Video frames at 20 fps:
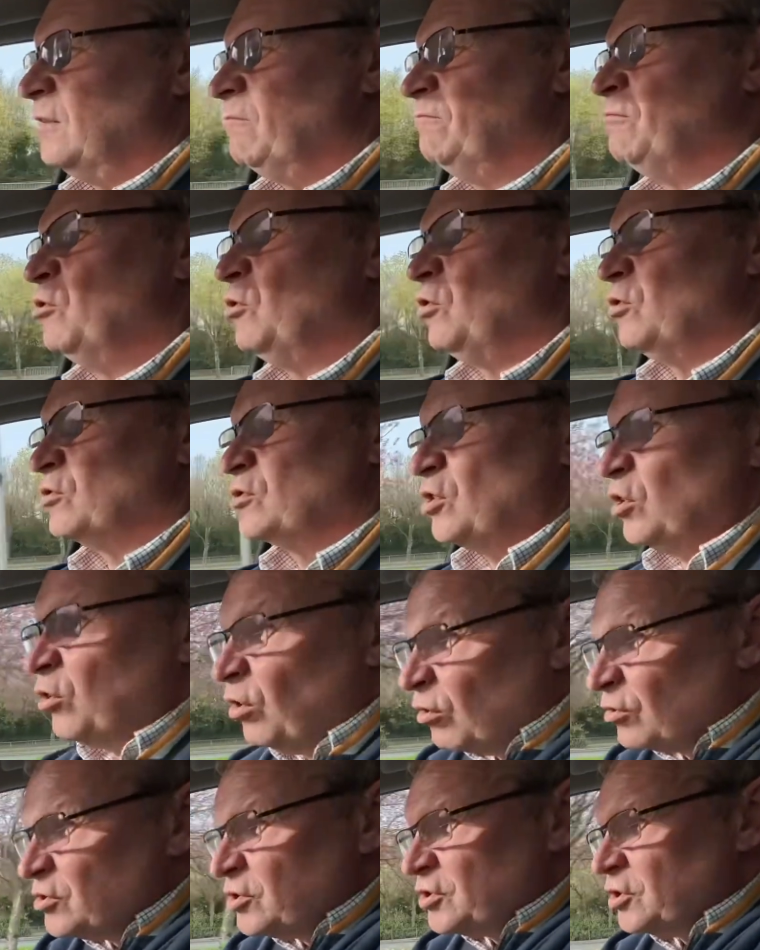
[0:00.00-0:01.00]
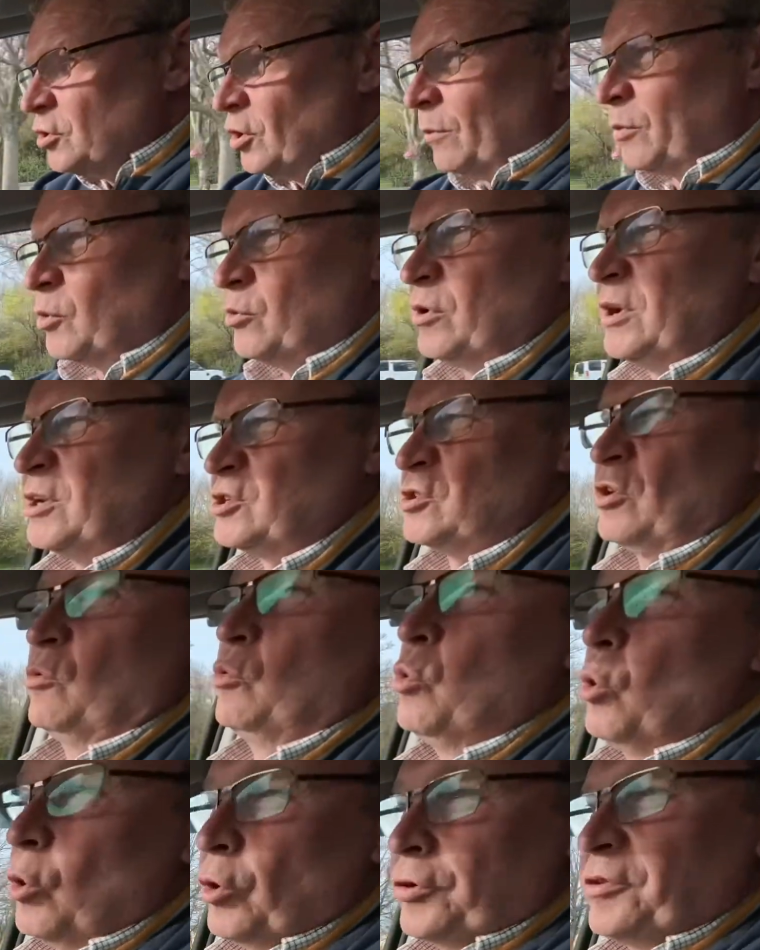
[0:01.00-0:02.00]
road closures in operation, or
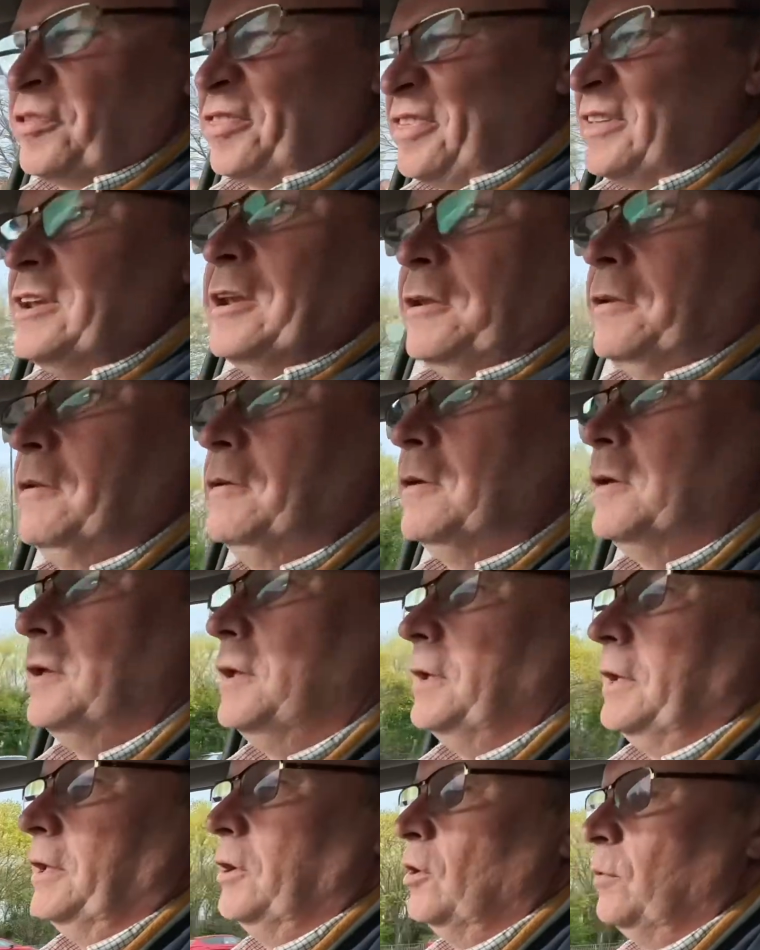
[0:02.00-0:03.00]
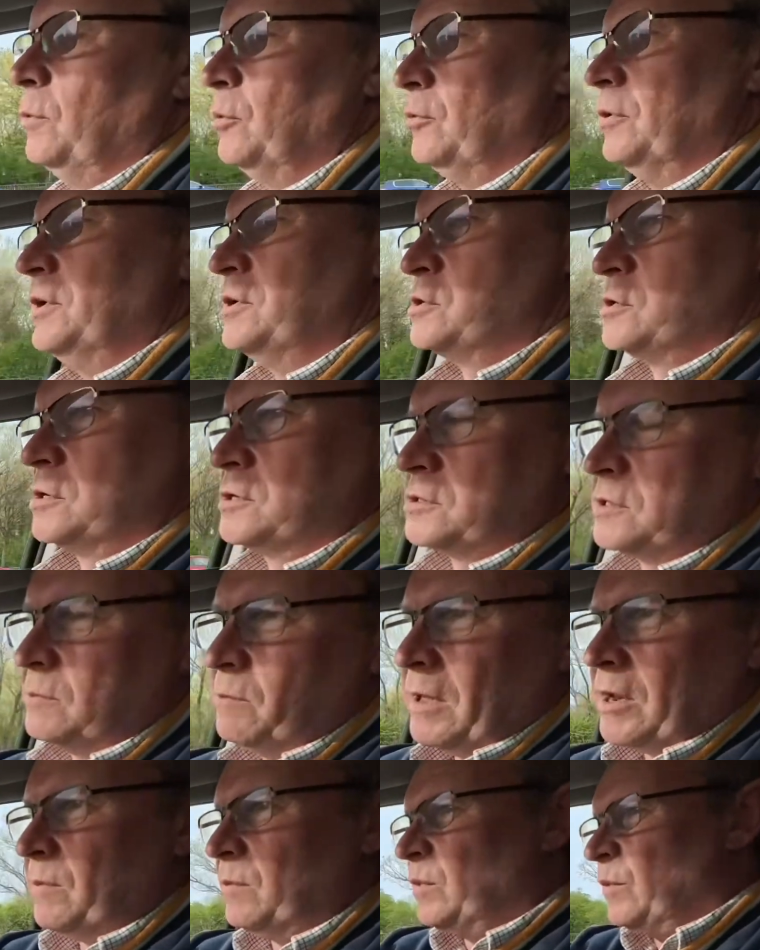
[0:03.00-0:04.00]
road thinning in operation, because they
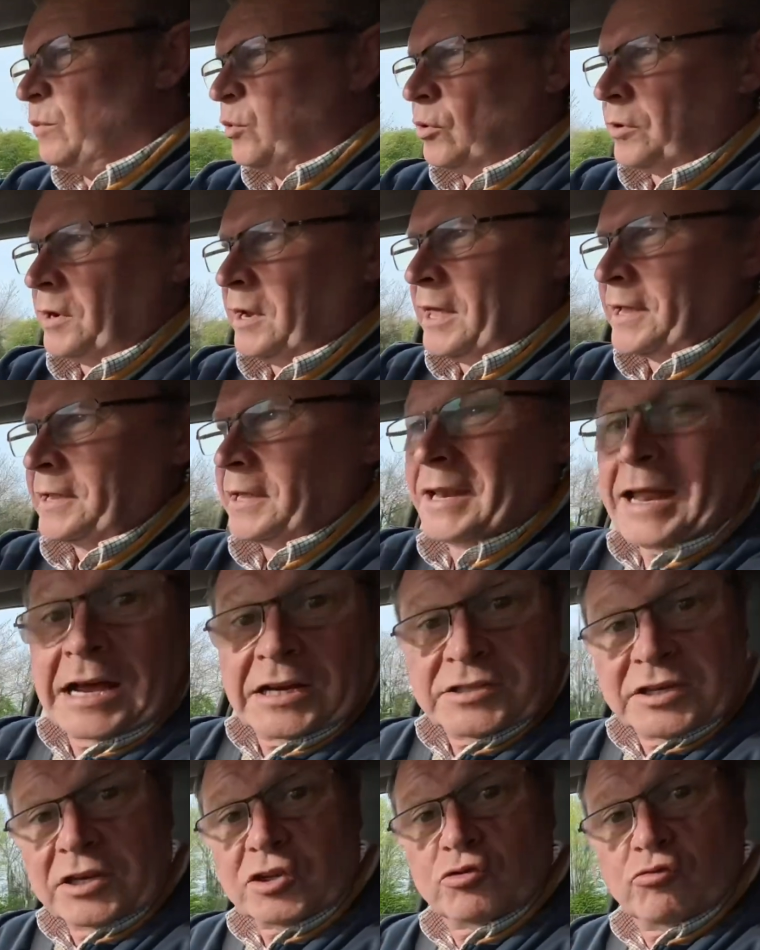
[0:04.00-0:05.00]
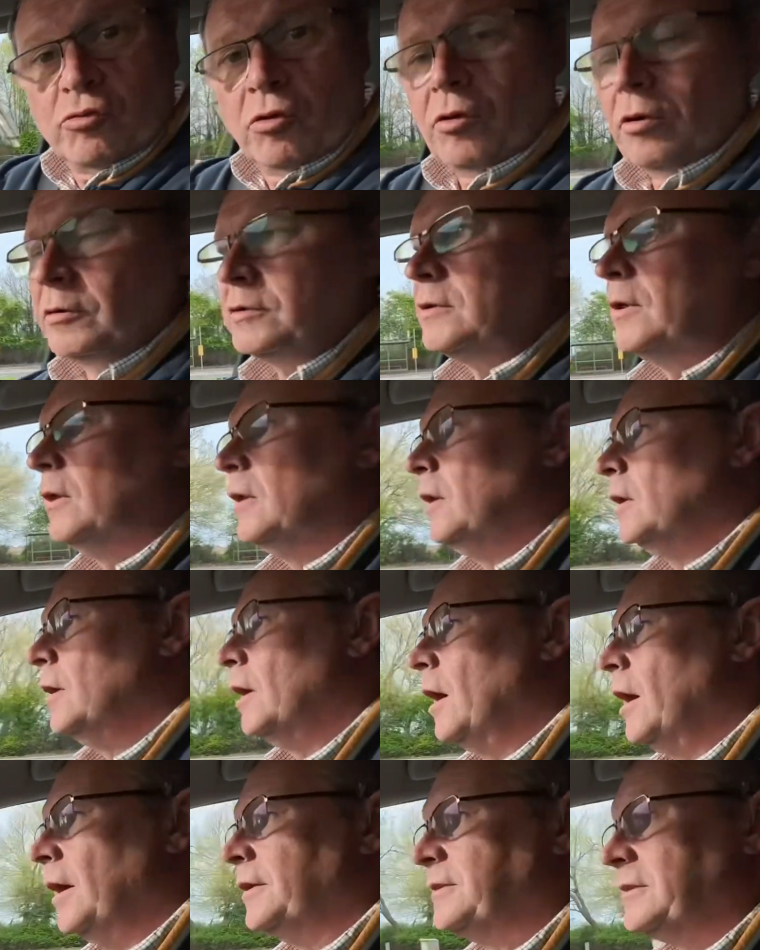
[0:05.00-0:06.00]
meant to be putting like an access road
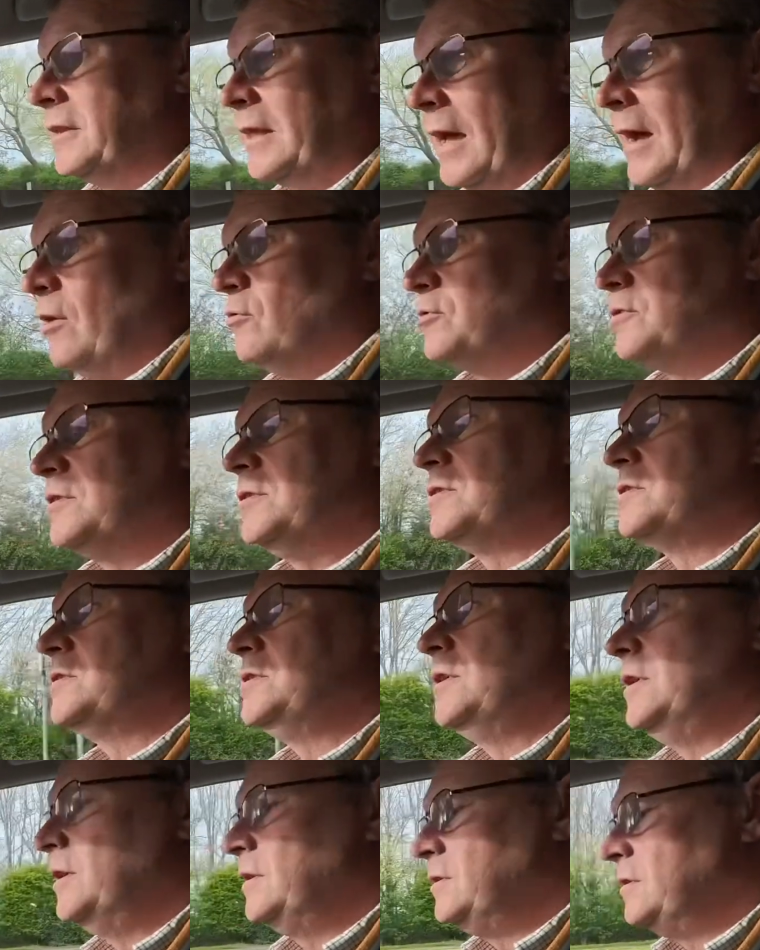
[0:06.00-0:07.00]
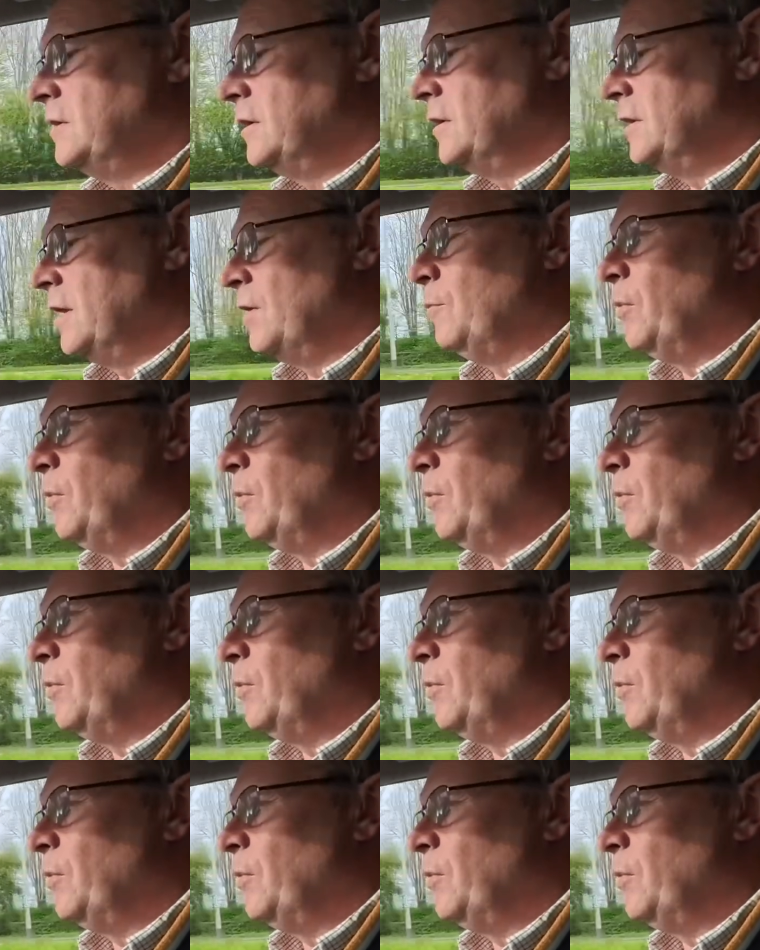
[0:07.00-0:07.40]
to the housing estate there.